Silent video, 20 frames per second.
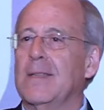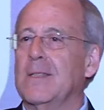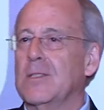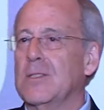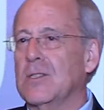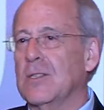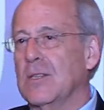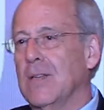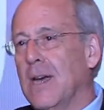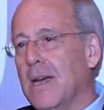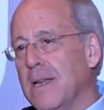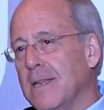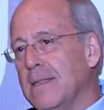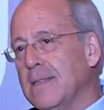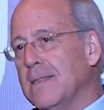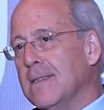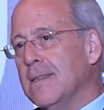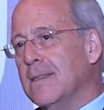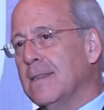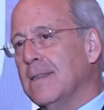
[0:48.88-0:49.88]

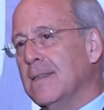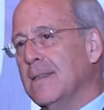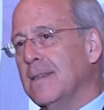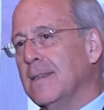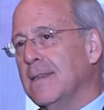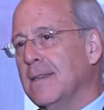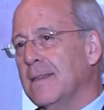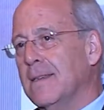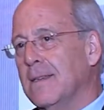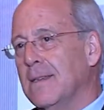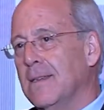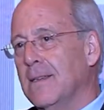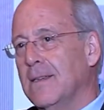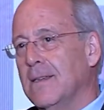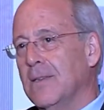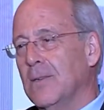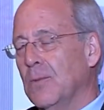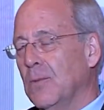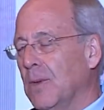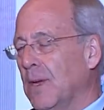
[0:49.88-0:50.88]
Tonight,
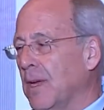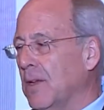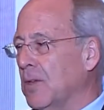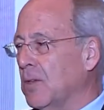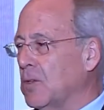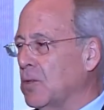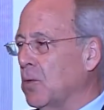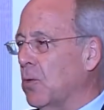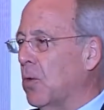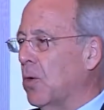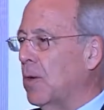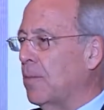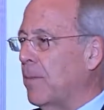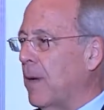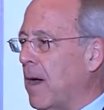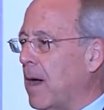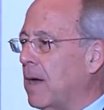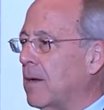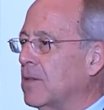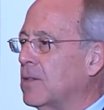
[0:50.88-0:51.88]
we're going to talk
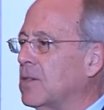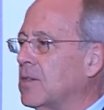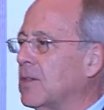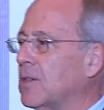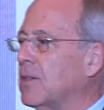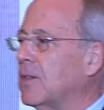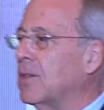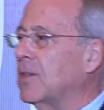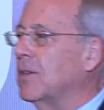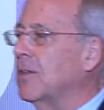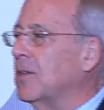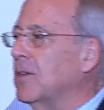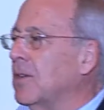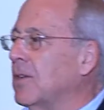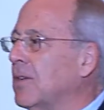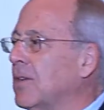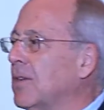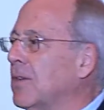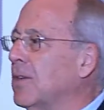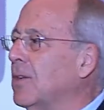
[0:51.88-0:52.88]
about
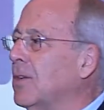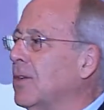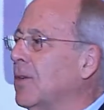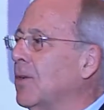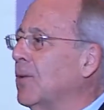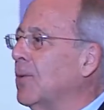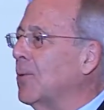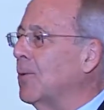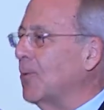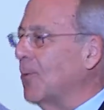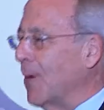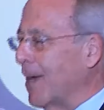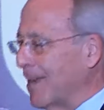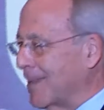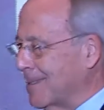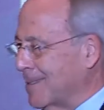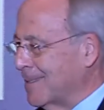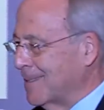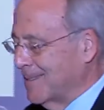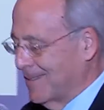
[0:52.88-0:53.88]

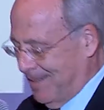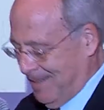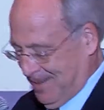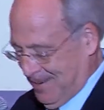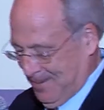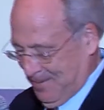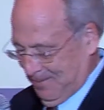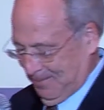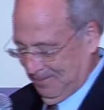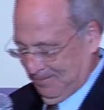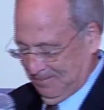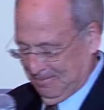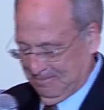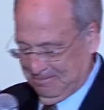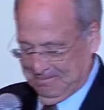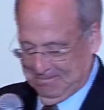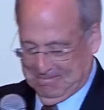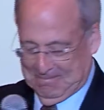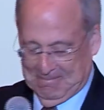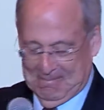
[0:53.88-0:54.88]
rest.
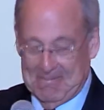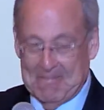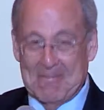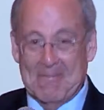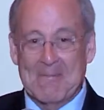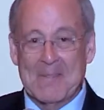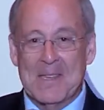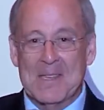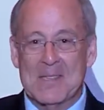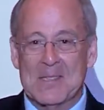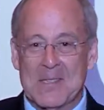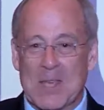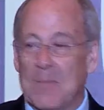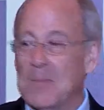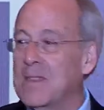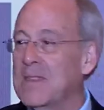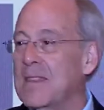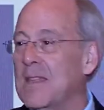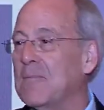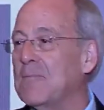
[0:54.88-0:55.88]

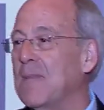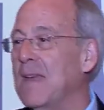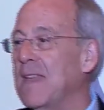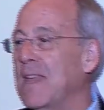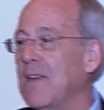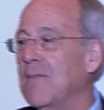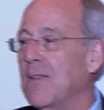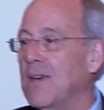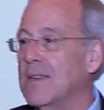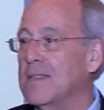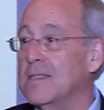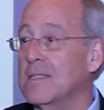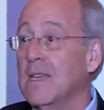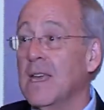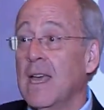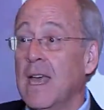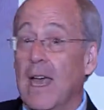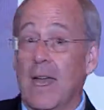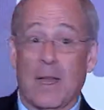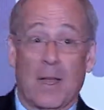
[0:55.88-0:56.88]
Something that many of us,
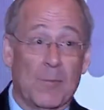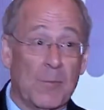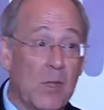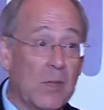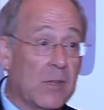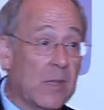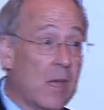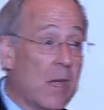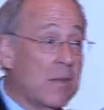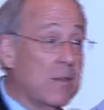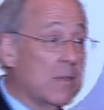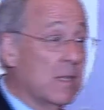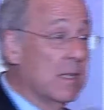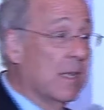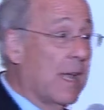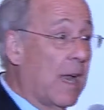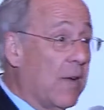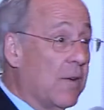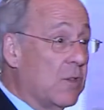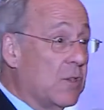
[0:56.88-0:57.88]
and I'm not going to
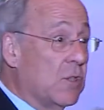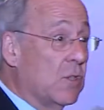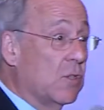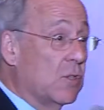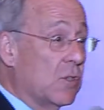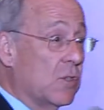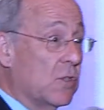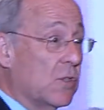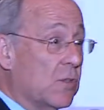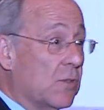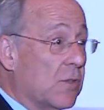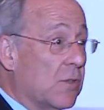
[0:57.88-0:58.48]
encourage you to do